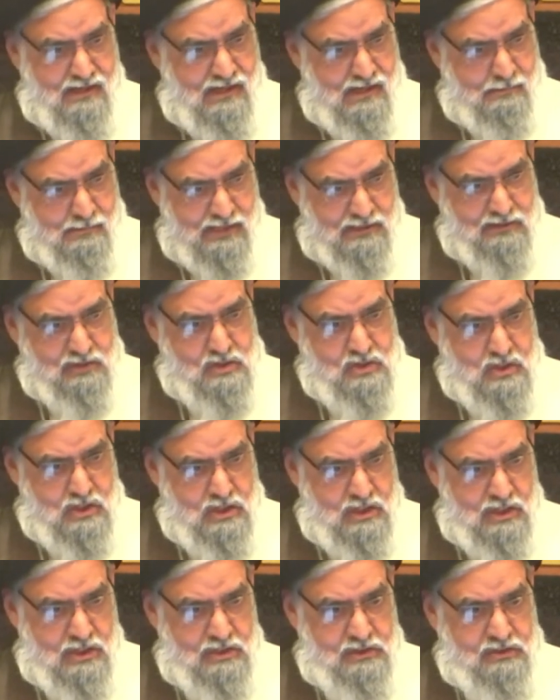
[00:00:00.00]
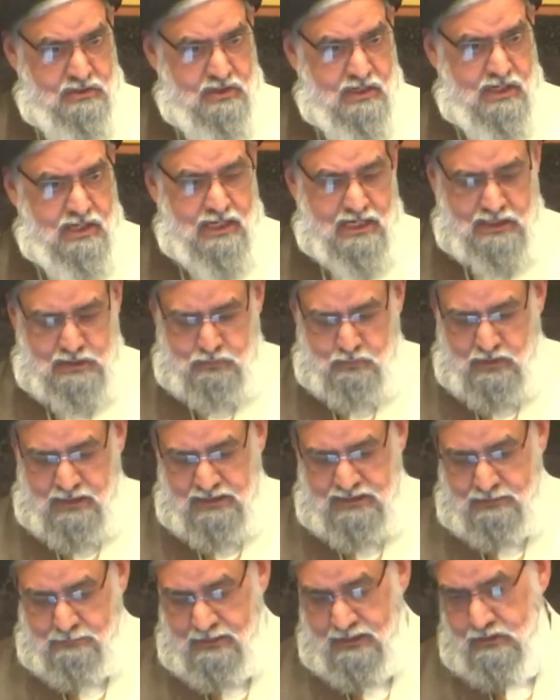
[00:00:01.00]
among the Shias as well
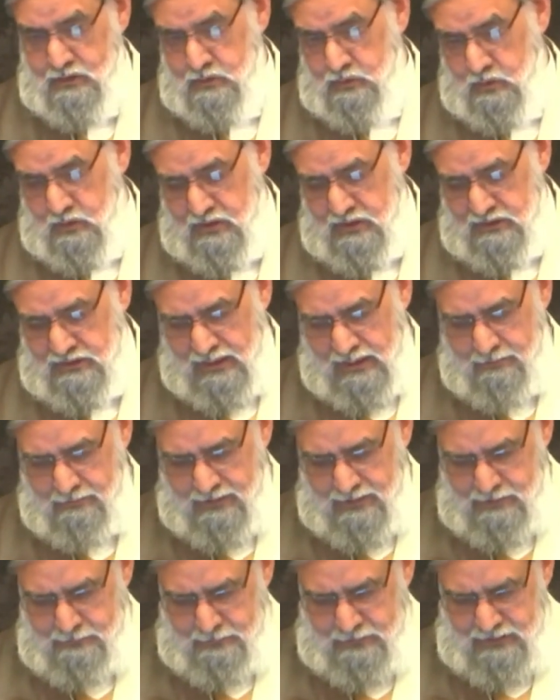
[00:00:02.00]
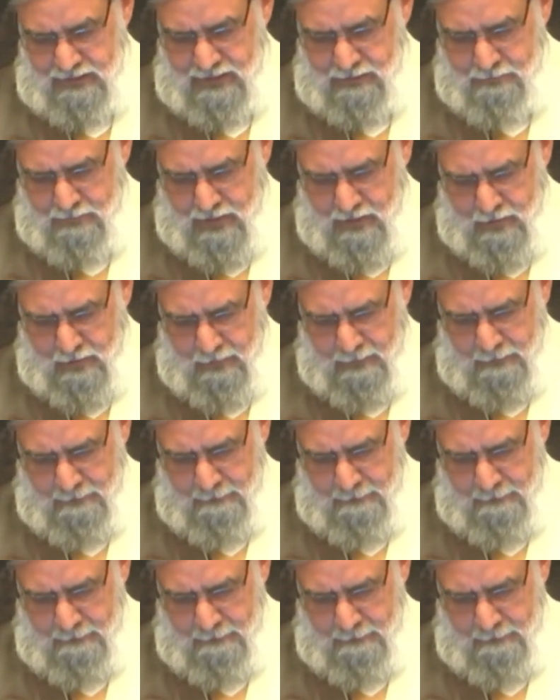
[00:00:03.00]
as among the Sunnis. Salawat